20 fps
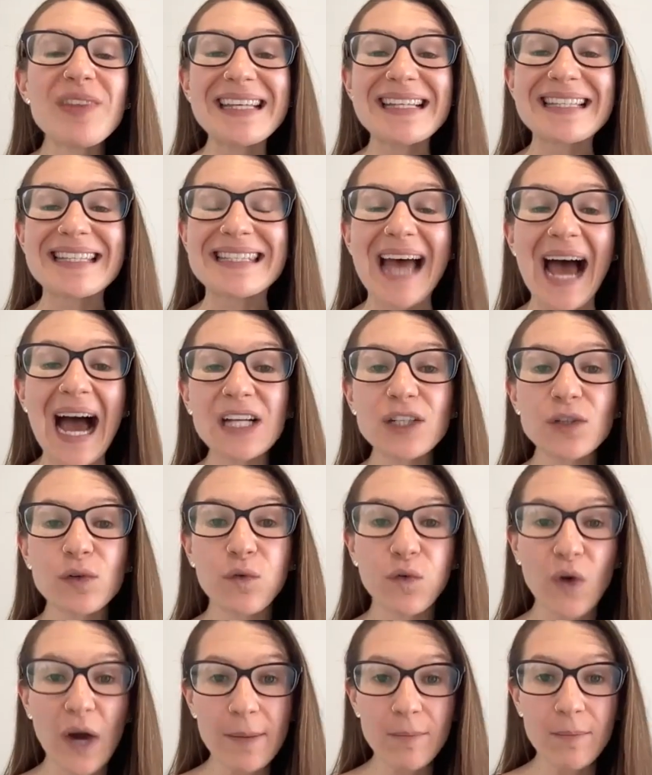the exact
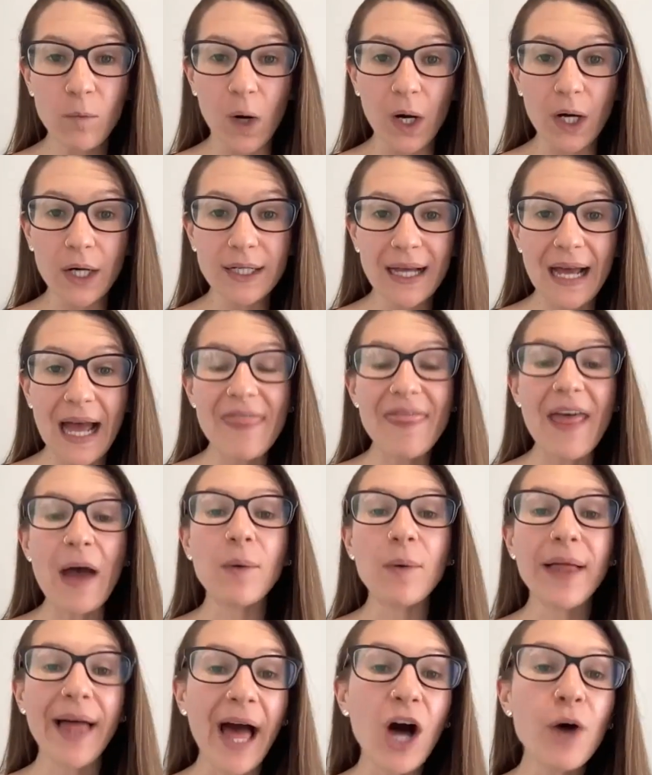framework
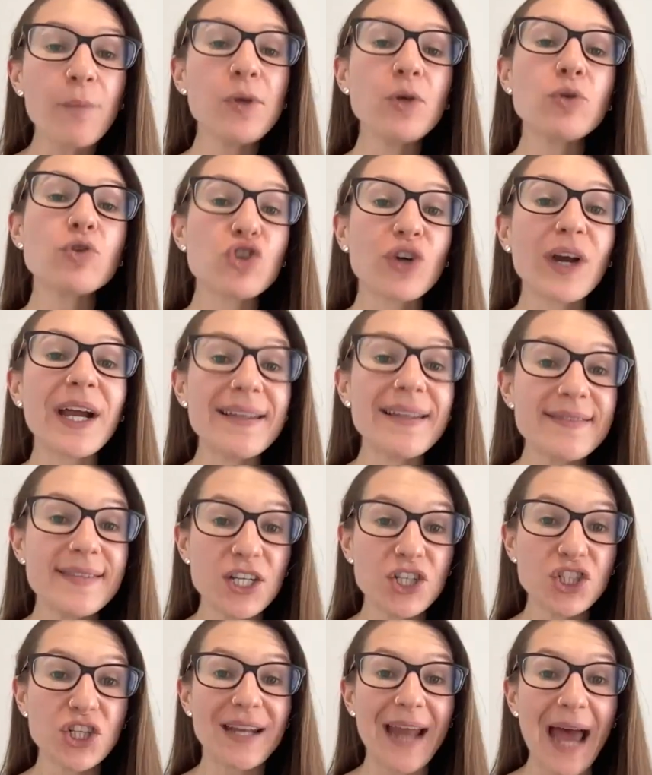that will help you
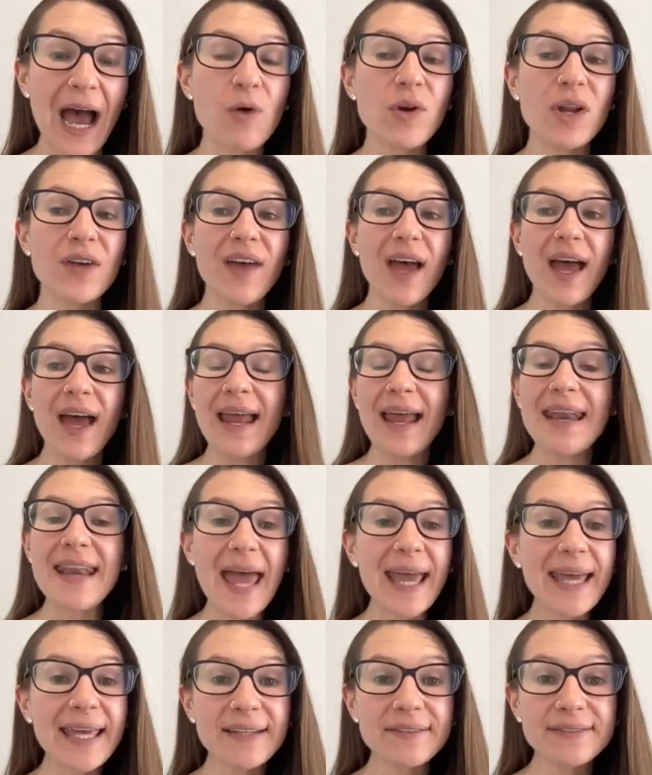transition out of
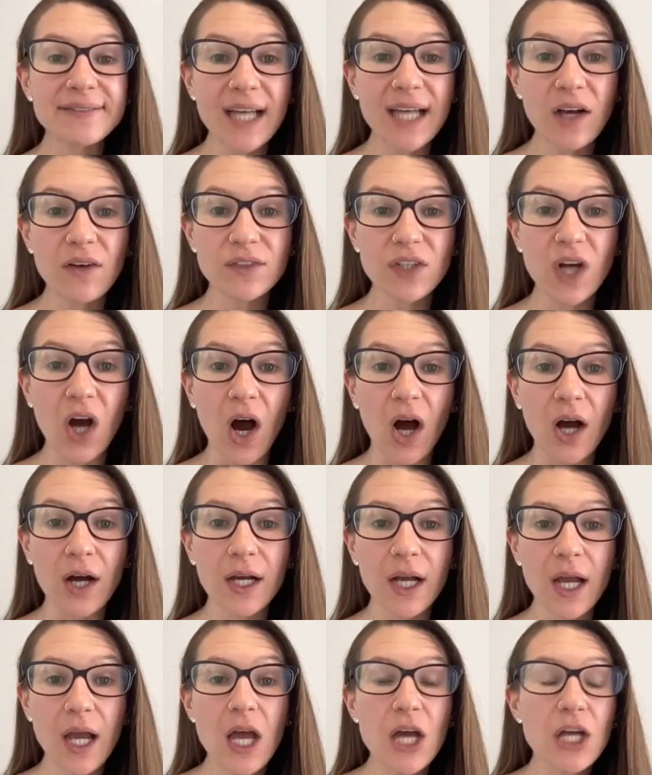negative
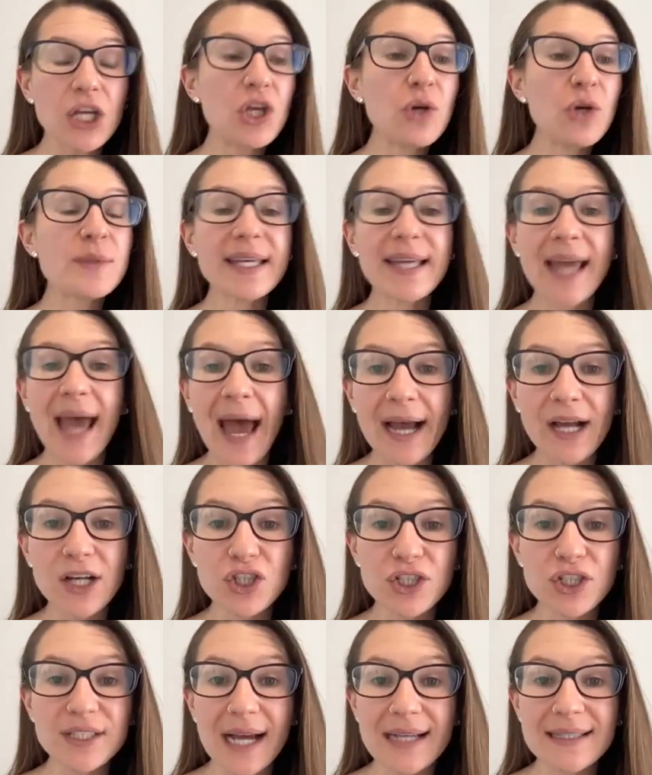self-talk, using
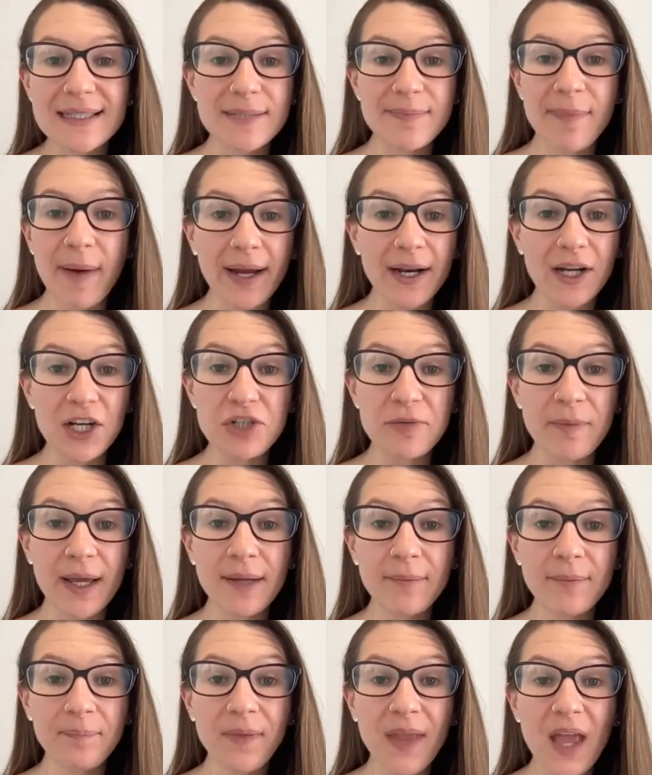exercise as
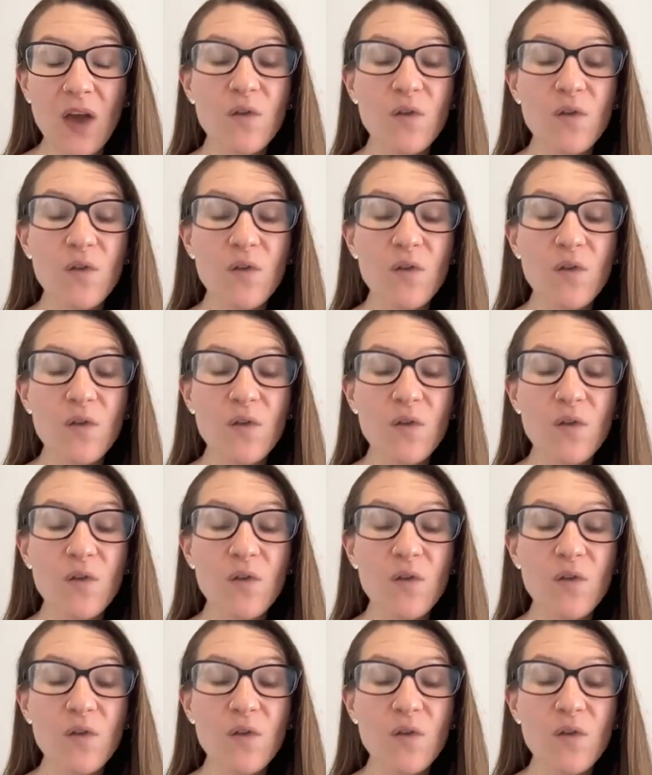punishment,